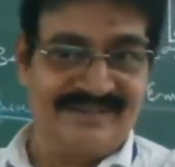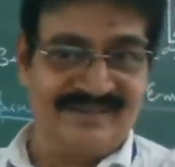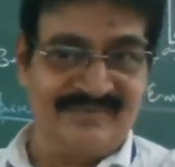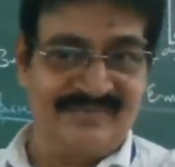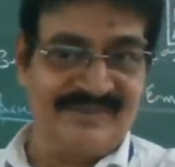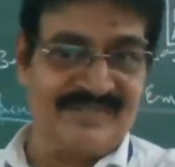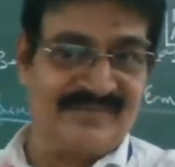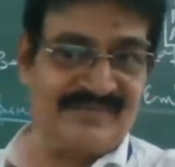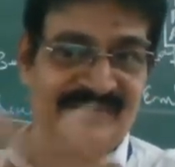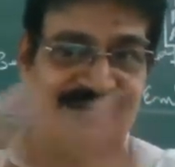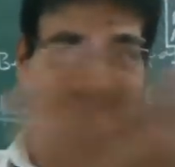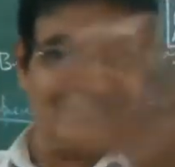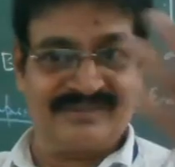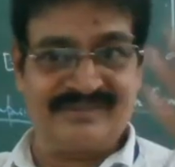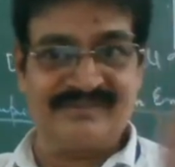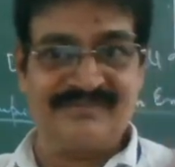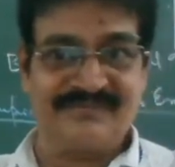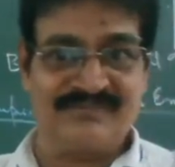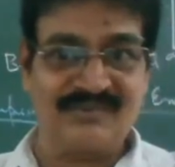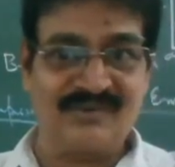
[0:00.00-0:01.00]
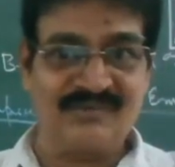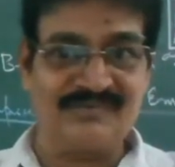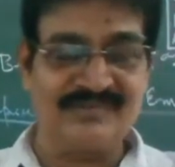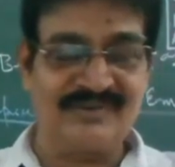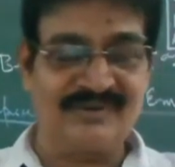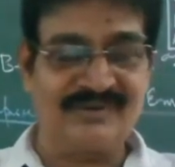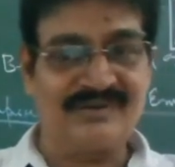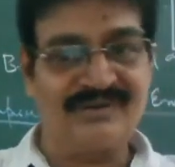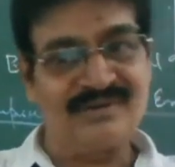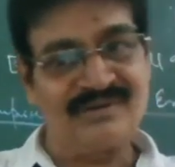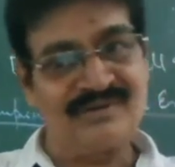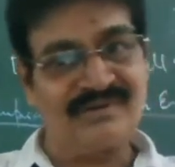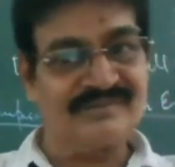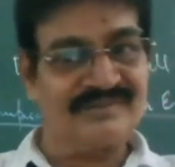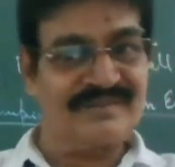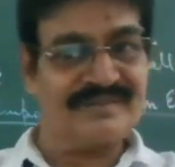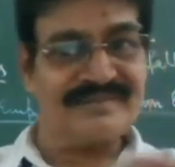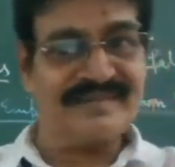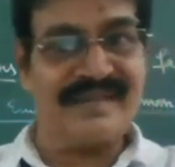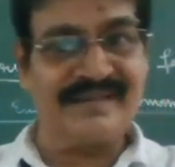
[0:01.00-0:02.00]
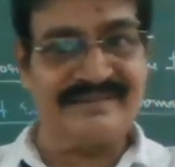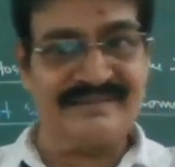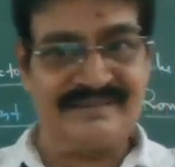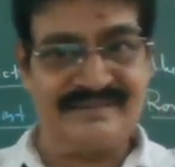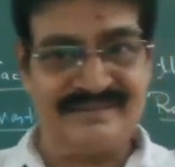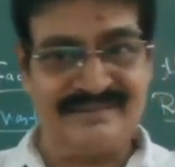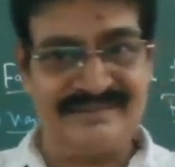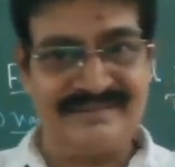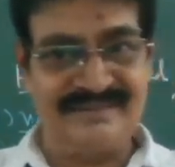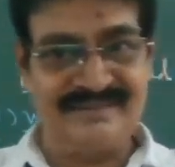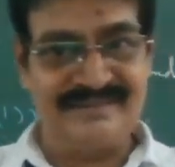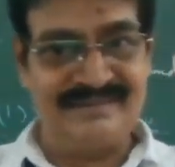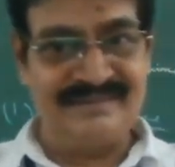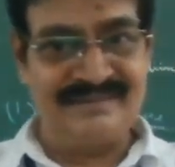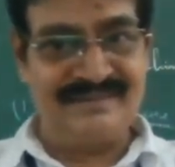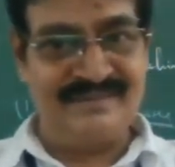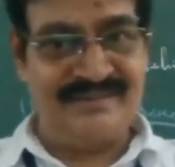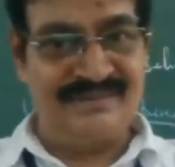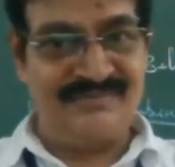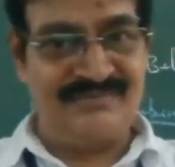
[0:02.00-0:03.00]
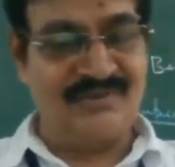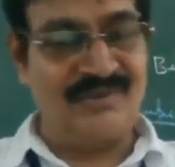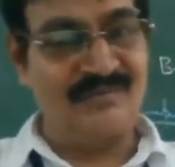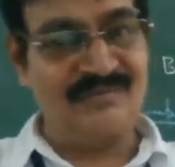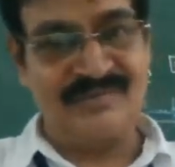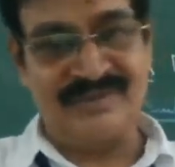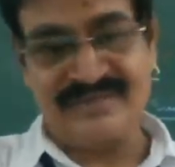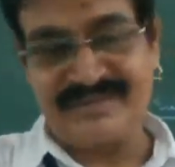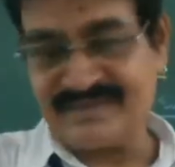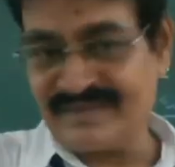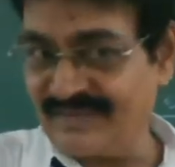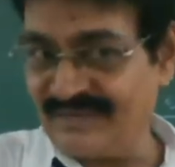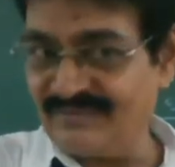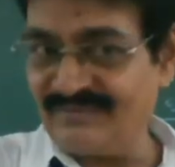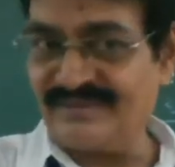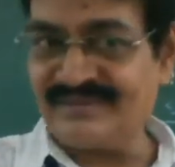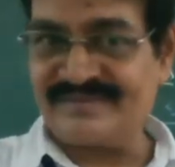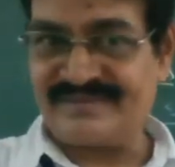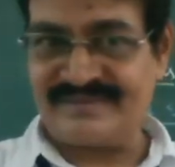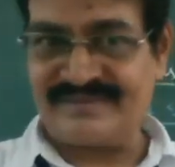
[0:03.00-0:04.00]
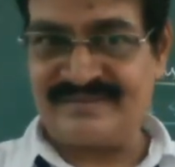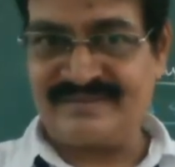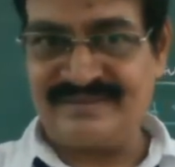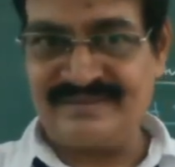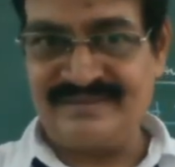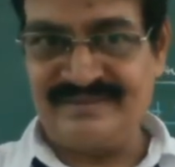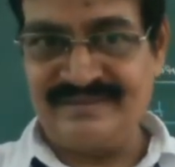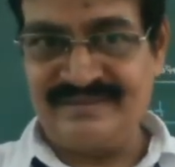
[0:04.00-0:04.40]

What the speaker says: which were the from the other side, from the tribals.